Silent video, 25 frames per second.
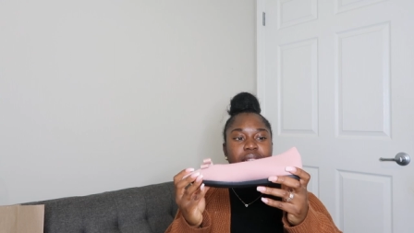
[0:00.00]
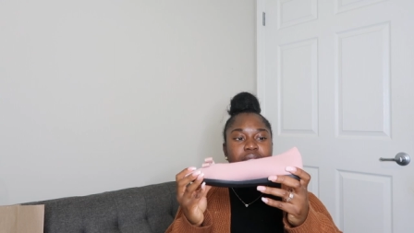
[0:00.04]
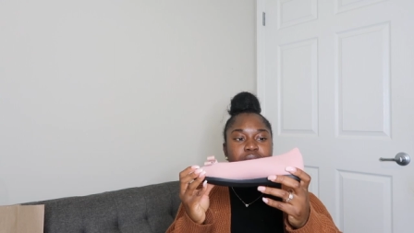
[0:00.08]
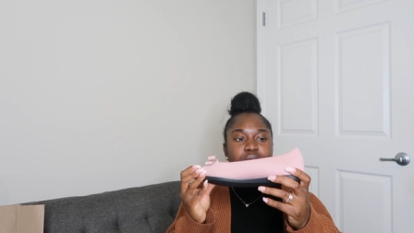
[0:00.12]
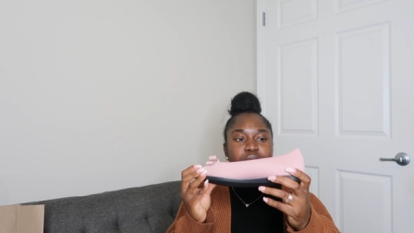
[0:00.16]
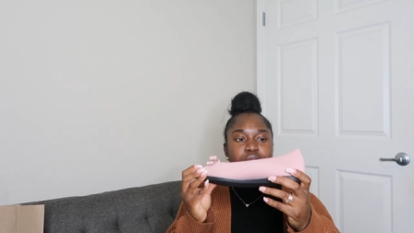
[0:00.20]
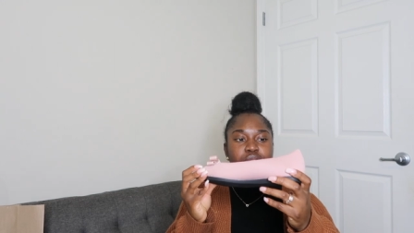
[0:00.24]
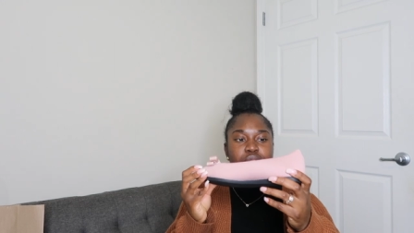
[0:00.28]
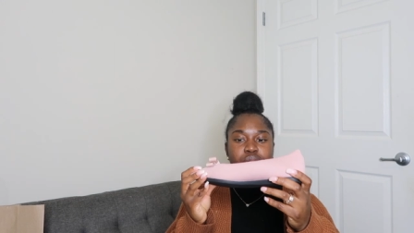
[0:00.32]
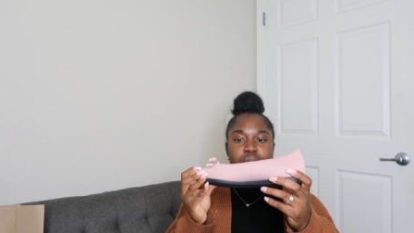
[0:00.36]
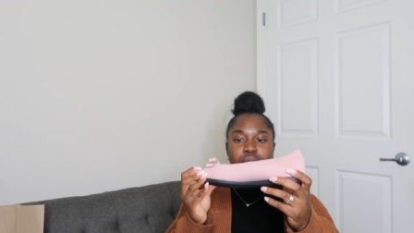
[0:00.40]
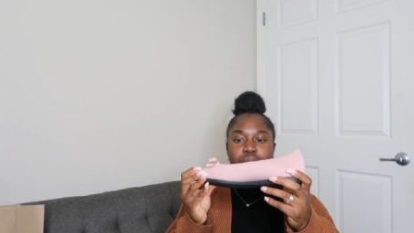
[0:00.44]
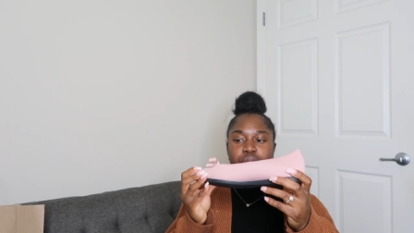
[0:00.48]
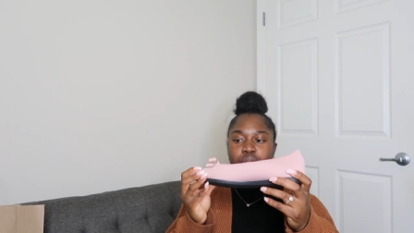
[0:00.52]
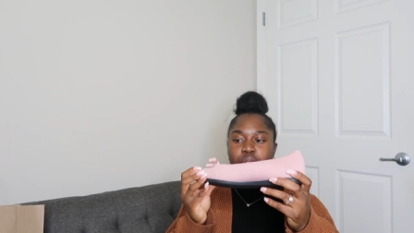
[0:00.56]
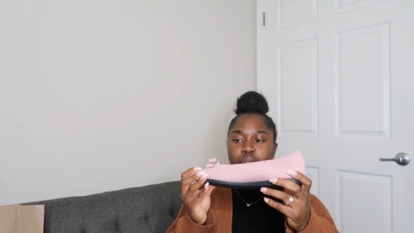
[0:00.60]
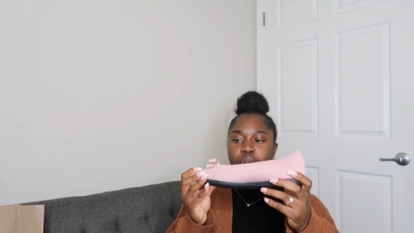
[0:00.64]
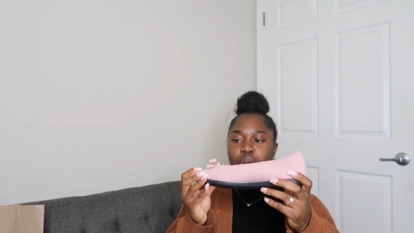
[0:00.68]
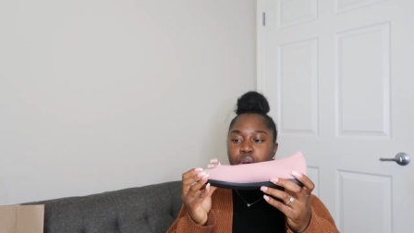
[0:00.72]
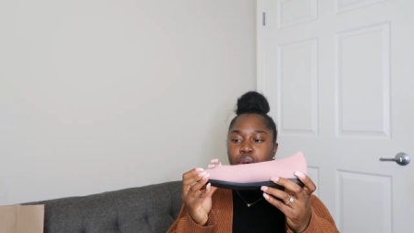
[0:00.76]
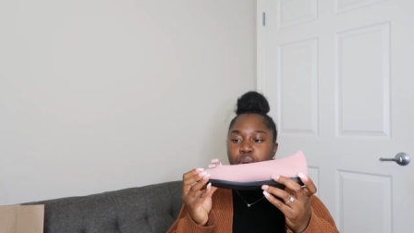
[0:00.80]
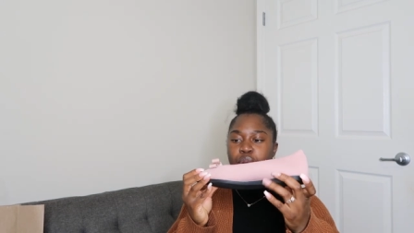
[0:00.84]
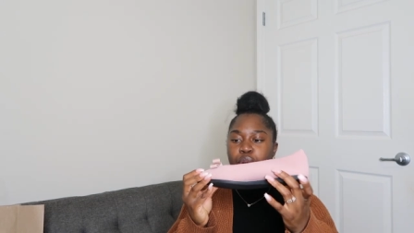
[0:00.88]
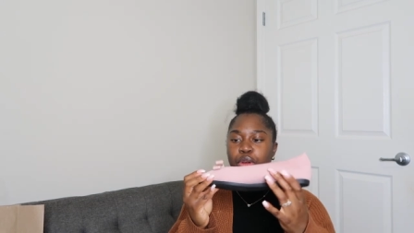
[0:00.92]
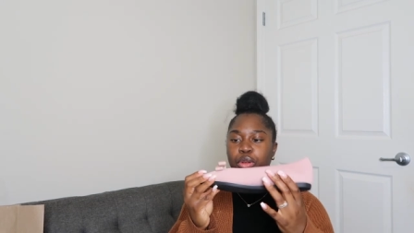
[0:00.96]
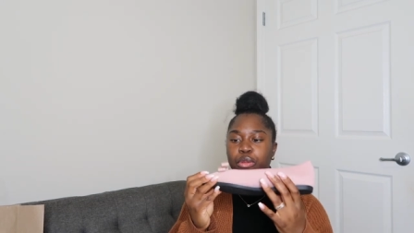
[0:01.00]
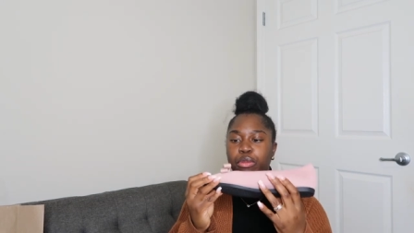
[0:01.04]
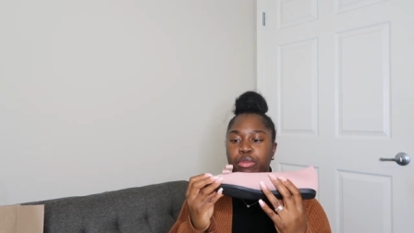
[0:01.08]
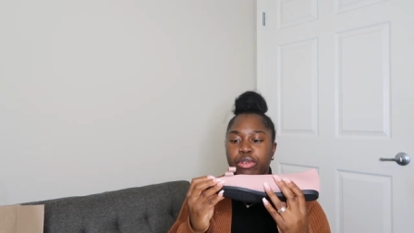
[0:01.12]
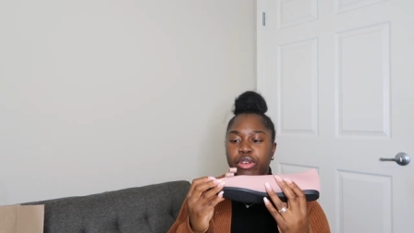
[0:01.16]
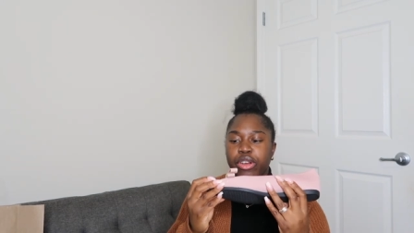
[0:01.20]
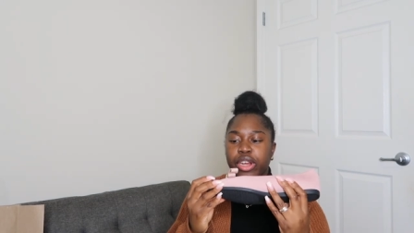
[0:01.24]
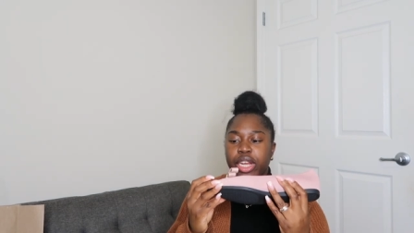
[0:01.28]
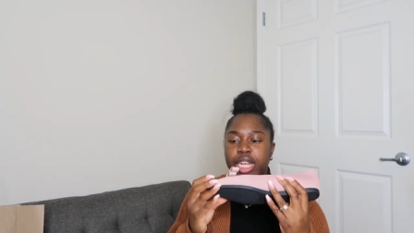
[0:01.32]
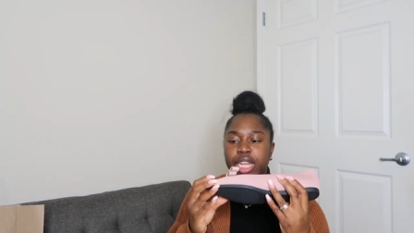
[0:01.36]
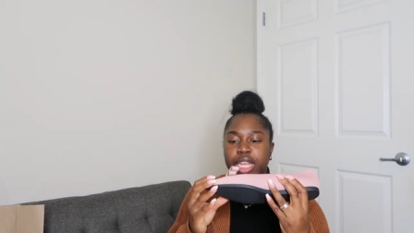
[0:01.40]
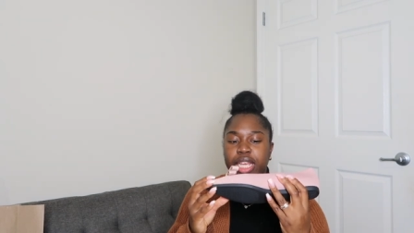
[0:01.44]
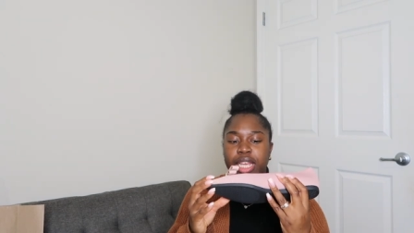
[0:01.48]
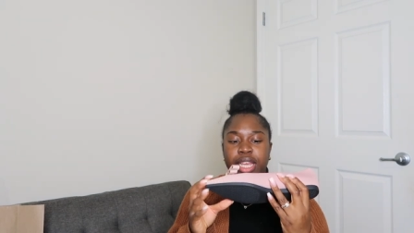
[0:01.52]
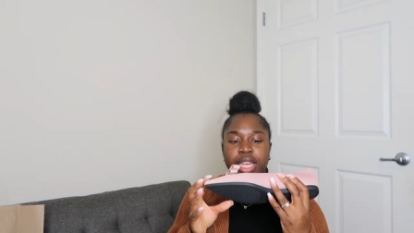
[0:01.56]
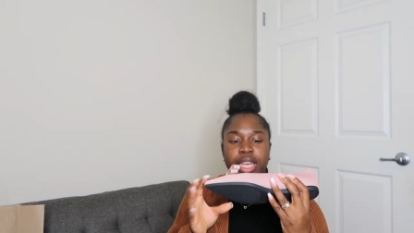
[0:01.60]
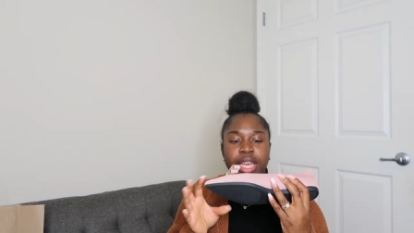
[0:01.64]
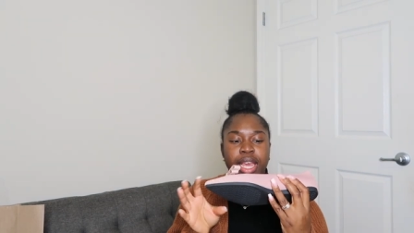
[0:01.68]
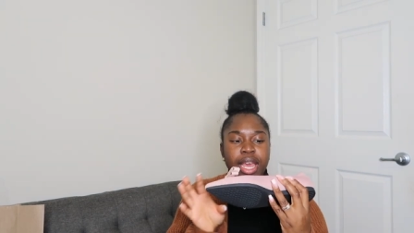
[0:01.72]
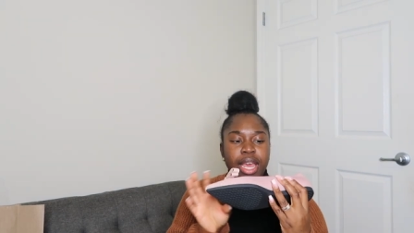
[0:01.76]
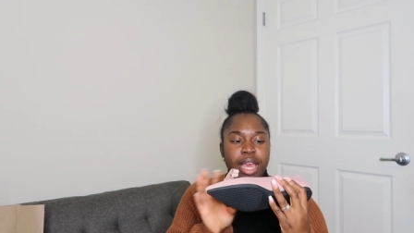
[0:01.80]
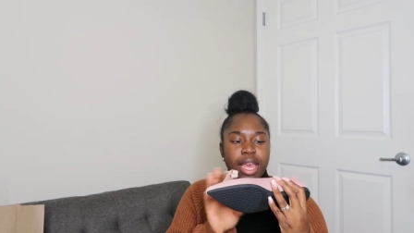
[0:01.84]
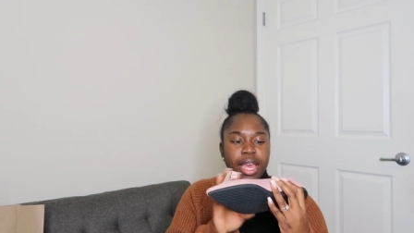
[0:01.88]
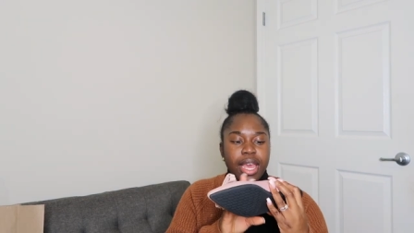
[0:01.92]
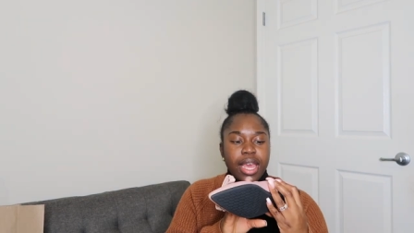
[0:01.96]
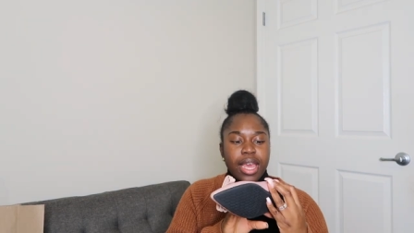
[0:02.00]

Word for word: It's so pretty.